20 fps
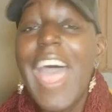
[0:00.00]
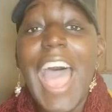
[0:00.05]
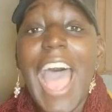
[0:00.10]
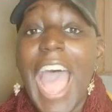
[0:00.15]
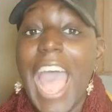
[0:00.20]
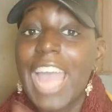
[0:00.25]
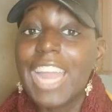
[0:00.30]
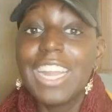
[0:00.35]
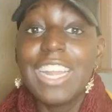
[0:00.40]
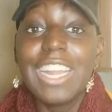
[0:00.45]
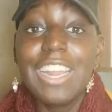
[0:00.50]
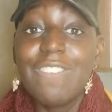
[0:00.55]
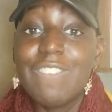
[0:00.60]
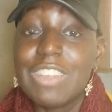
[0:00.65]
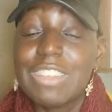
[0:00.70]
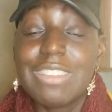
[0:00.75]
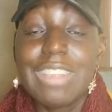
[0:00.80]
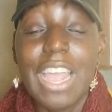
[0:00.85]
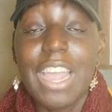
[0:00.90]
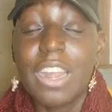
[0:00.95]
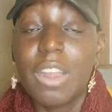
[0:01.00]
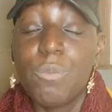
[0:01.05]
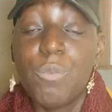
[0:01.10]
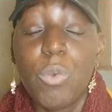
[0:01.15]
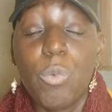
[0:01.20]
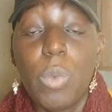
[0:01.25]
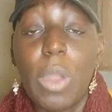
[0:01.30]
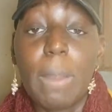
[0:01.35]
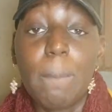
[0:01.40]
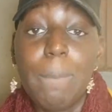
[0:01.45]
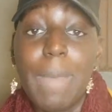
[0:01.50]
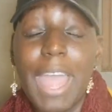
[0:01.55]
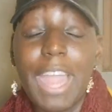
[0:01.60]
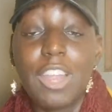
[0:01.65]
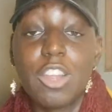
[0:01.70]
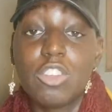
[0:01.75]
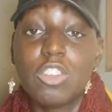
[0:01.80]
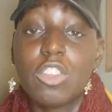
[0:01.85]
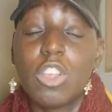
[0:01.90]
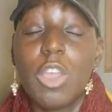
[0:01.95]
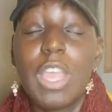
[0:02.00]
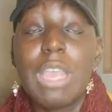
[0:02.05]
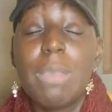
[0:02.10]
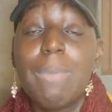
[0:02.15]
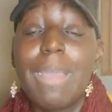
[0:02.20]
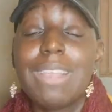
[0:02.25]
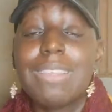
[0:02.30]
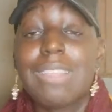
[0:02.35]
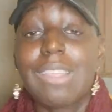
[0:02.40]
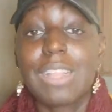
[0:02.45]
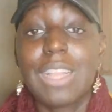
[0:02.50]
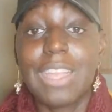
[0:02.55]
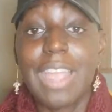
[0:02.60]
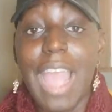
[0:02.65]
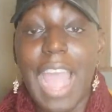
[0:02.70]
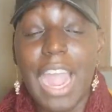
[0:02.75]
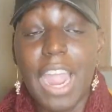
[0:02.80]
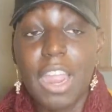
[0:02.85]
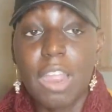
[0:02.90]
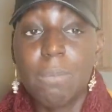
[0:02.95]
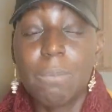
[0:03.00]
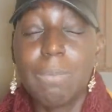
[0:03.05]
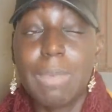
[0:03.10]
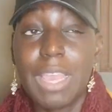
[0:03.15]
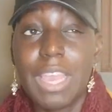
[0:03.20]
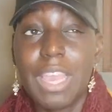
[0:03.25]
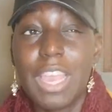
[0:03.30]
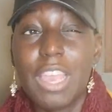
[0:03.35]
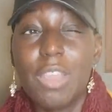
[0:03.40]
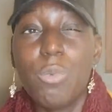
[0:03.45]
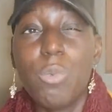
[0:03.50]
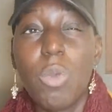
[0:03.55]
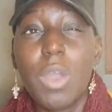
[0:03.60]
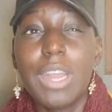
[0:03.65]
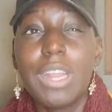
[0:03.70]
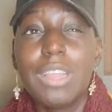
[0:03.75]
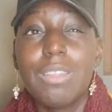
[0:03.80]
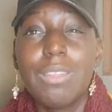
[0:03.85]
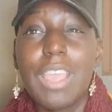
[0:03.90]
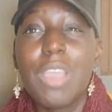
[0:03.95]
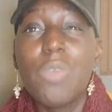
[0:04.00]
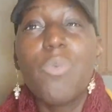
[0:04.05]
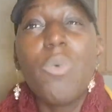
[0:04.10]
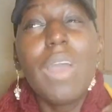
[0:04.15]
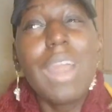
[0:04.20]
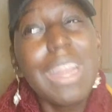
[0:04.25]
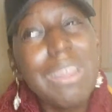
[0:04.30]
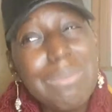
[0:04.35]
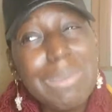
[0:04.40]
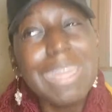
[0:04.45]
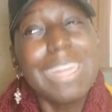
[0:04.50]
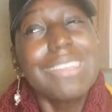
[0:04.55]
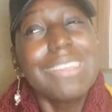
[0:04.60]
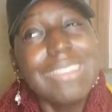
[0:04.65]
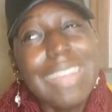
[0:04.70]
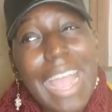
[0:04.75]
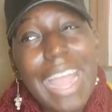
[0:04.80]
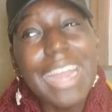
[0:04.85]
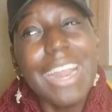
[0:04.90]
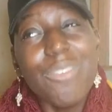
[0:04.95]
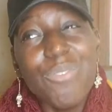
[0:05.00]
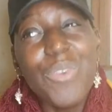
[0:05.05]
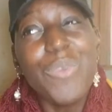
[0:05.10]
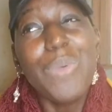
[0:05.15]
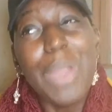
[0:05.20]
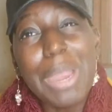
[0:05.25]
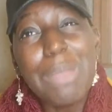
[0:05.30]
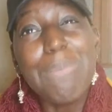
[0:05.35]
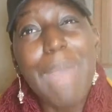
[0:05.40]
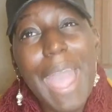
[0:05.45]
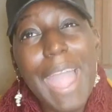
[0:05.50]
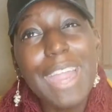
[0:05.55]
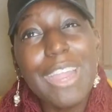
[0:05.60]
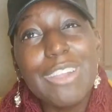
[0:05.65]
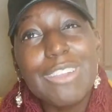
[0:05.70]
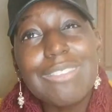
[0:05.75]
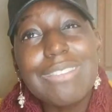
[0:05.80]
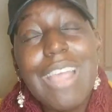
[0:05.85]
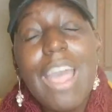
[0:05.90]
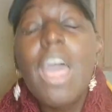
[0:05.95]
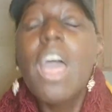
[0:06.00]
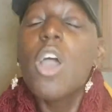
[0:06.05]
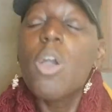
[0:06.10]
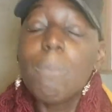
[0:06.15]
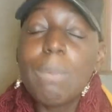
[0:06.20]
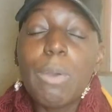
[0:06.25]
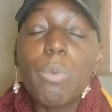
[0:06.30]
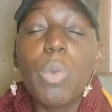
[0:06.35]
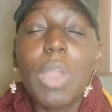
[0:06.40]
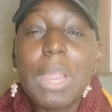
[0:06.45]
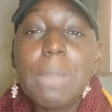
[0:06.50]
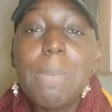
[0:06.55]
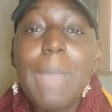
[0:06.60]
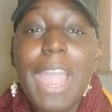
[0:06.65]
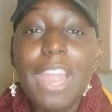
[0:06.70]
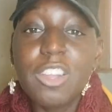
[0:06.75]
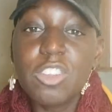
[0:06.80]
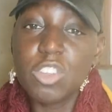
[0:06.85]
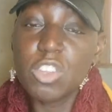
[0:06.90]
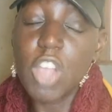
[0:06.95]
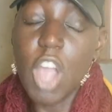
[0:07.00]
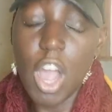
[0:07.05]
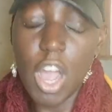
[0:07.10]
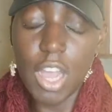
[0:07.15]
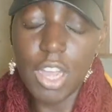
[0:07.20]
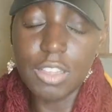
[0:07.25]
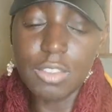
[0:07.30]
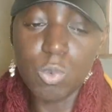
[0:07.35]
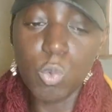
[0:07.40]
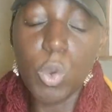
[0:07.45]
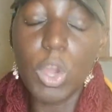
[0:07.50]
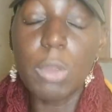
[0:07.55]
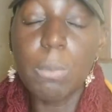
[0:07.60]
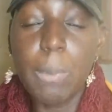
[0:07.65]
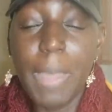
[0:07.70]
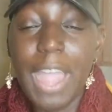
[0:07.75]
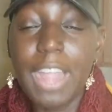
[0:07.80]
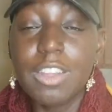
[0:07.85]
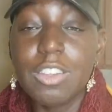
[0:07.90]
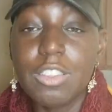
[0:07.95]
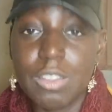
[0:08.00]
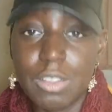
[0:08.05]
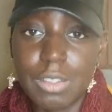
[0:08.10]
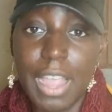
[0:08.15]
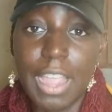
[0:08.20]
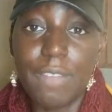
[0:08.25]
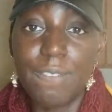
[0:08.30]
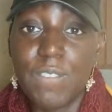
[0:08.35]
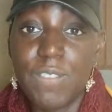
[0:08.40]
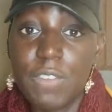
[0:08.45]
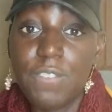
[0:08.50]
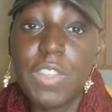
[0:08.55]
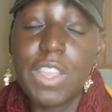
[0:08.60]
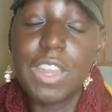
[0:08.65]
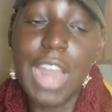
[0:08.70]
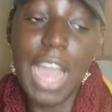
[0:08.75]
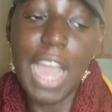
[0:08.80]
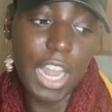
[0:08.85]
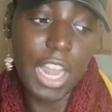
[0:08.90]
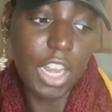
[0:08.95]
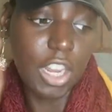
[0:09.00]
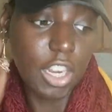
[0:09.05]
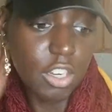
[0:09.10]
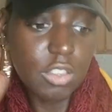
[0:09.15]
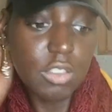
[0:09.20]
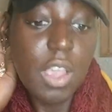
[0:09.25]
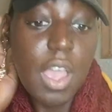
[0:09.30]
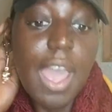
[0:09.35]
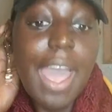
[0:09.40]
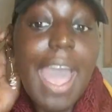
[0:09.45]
I didn't even sign up for Workpackers. So he basically hired me. He wanted me to sign up for Workpackers, but Workpackers is like $50.